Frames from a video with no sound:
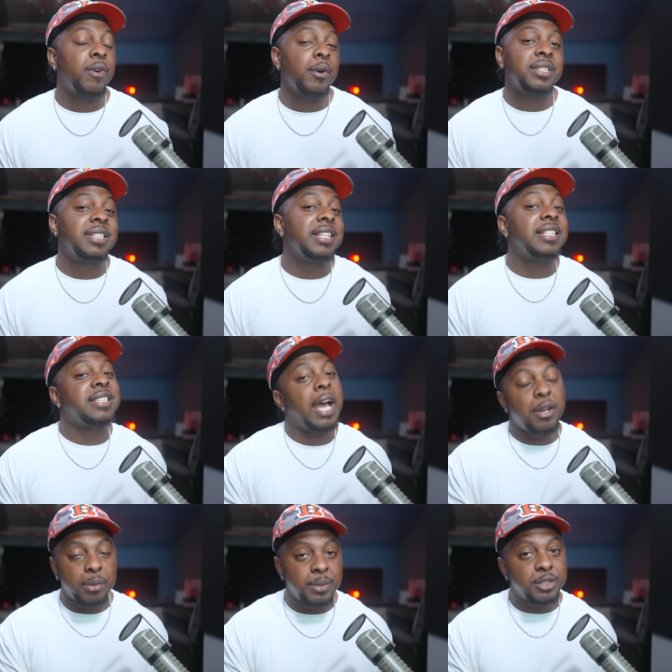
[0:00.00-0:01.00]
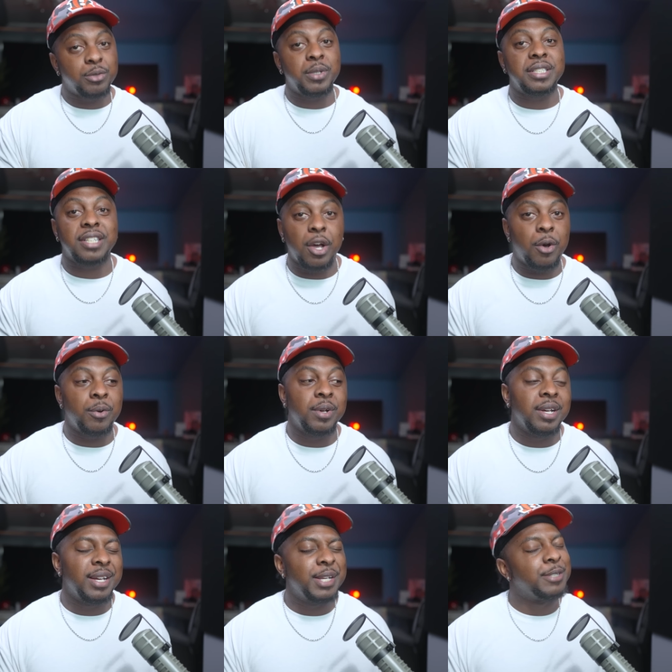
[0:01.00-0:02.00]
far as the entitlement tweets go,
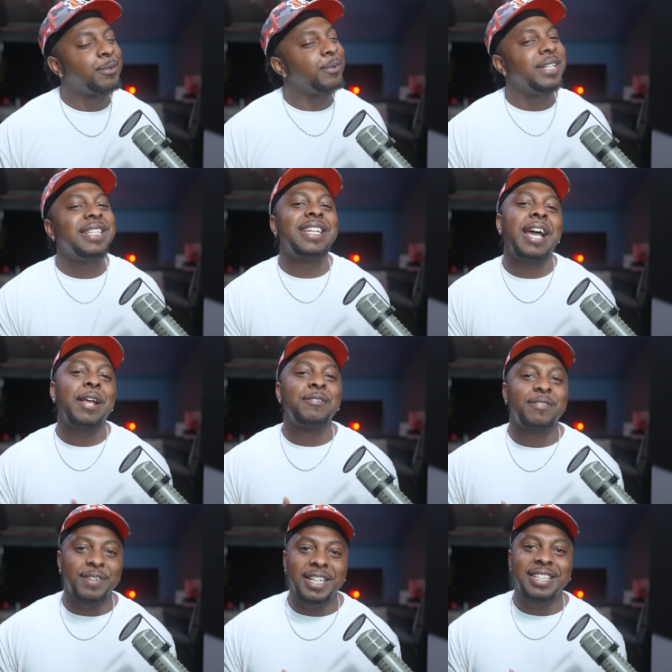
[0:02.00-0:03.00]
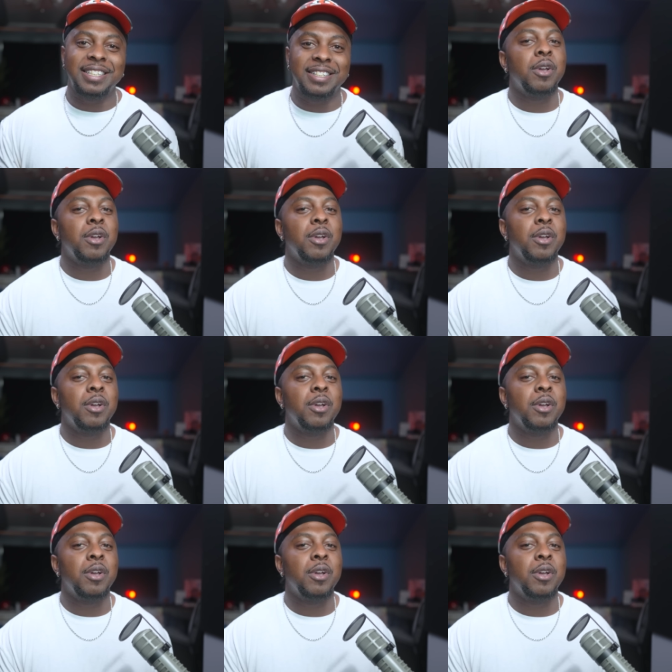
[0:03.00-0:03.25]
it's really kind of funny.